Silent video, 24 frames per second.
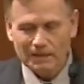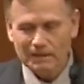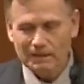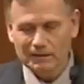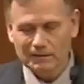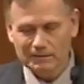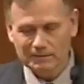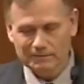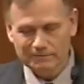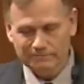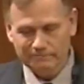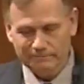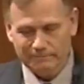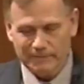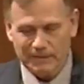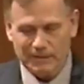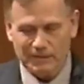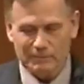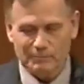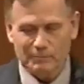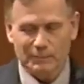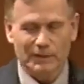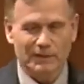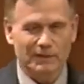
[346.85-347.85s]
uh,
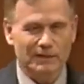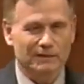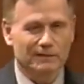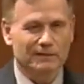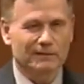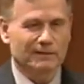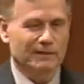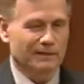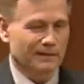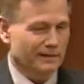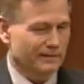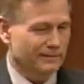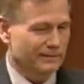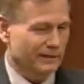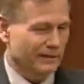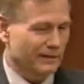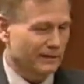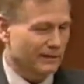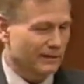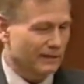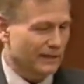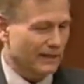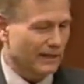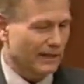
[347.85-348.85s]
can be uh,
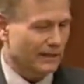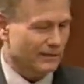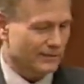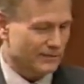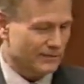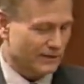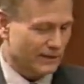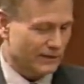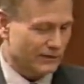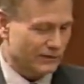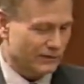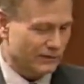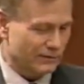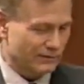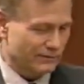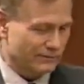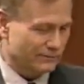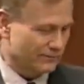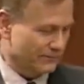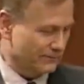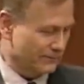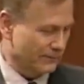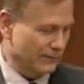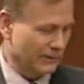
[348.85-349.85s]
in the canonization of,
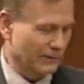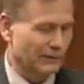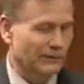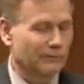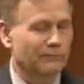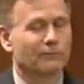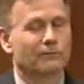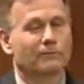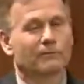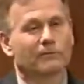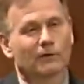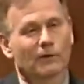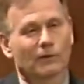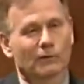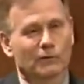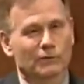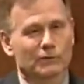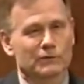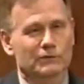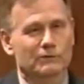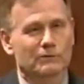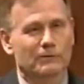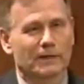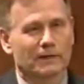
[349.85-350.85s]
of all
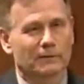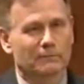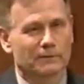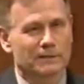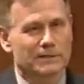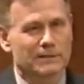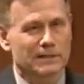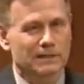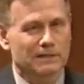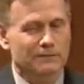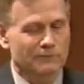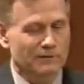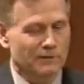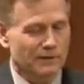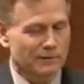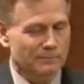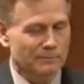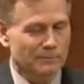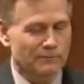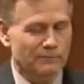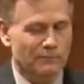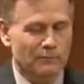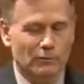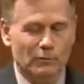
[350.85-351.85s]
those great ones that have gone
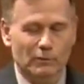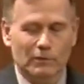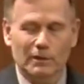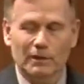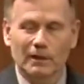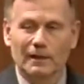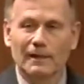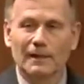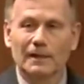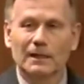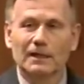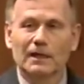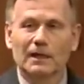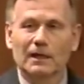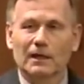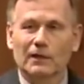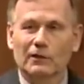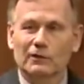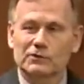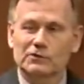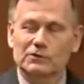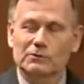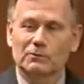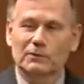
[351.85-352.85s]
before. I
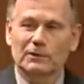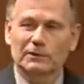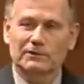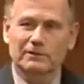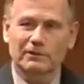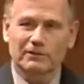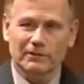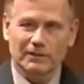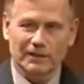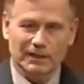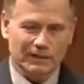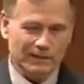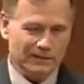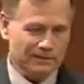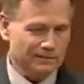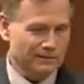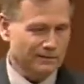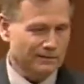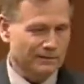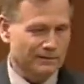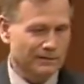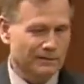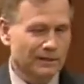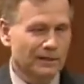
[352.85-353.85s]
also want to thank
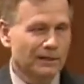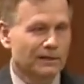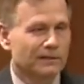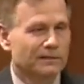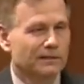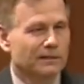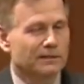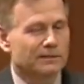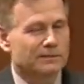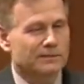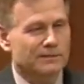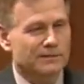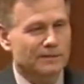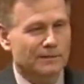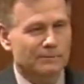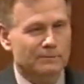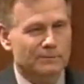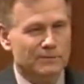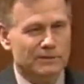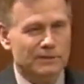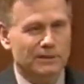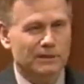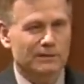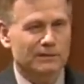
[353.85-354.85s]
uh, Dean
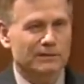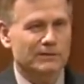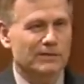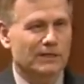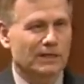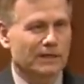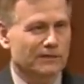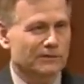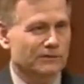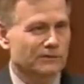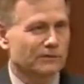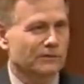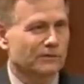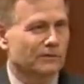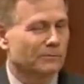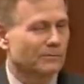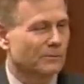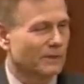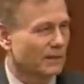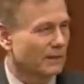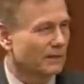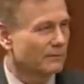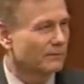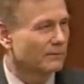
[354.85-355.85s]
Sims and the selection
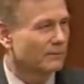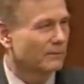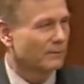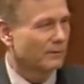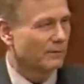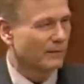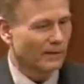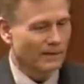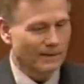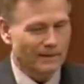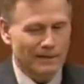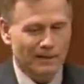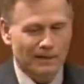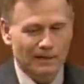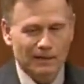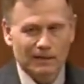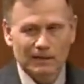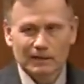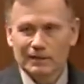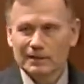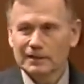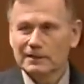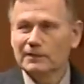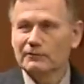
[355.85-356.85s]
committee for
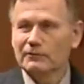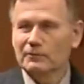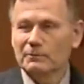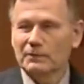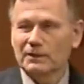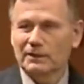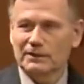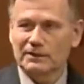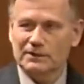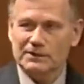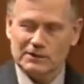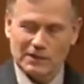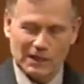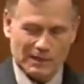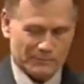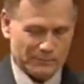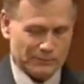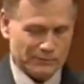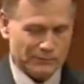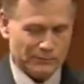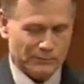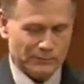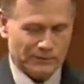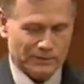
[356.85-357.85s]
giving me this
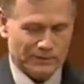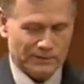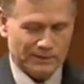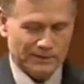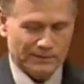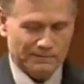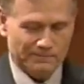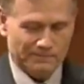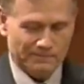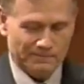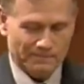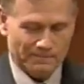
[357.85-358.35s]
opportunity.